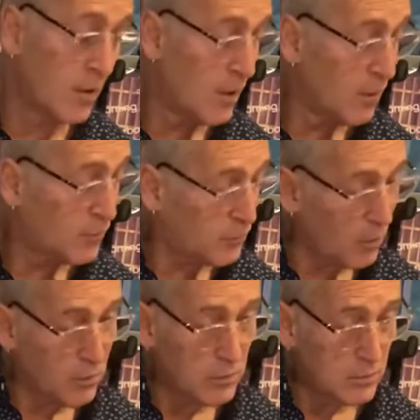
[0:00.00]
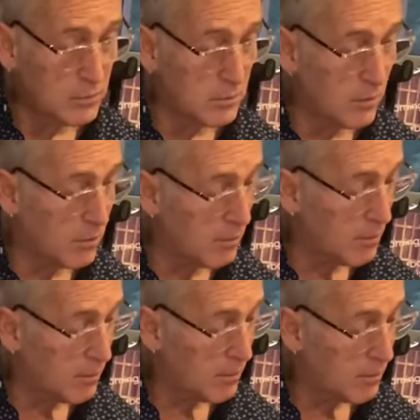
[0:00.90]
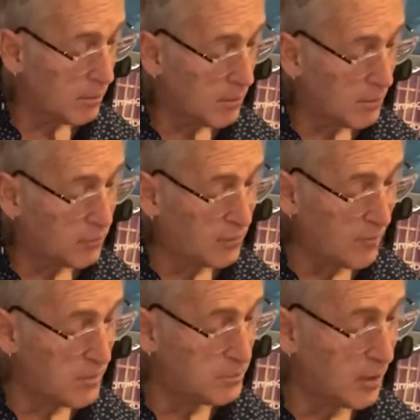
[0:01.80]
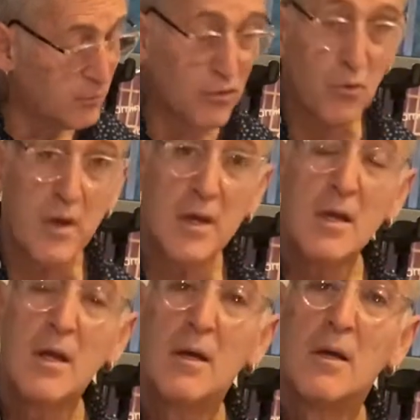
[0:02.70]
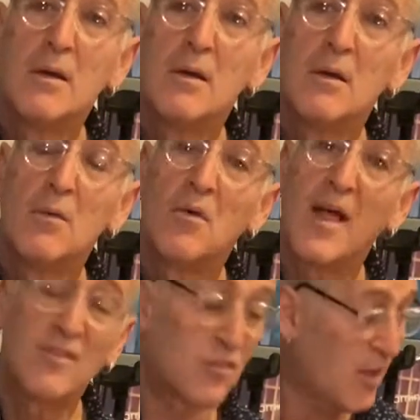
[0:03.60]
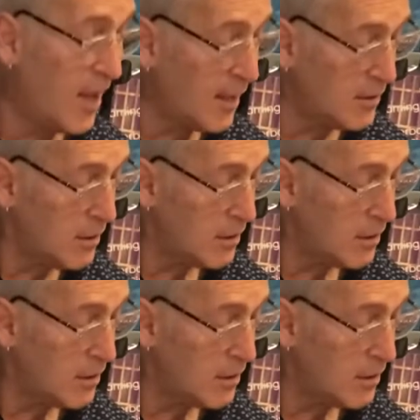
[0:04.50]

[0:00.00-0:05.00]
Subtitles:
So 7 plus 3, well, that's 10,